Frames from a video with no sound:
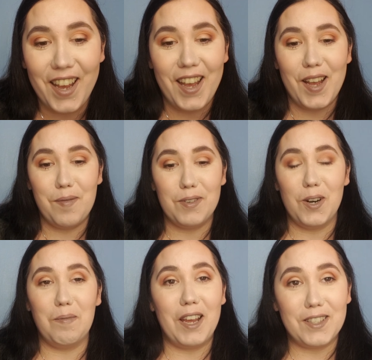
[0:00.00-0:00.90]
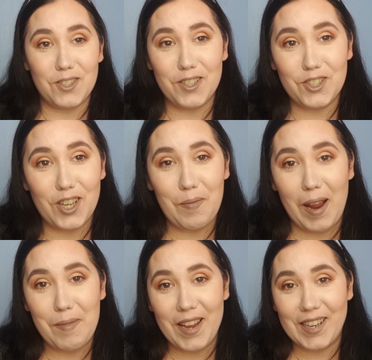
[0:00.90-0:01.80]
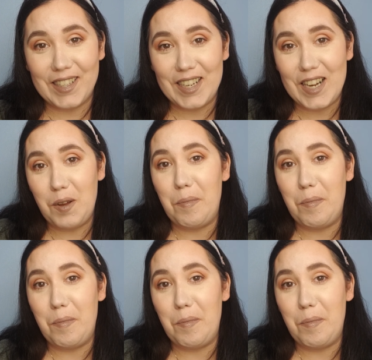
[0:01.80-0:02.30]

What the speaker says: Normally I do enjoy my makeup,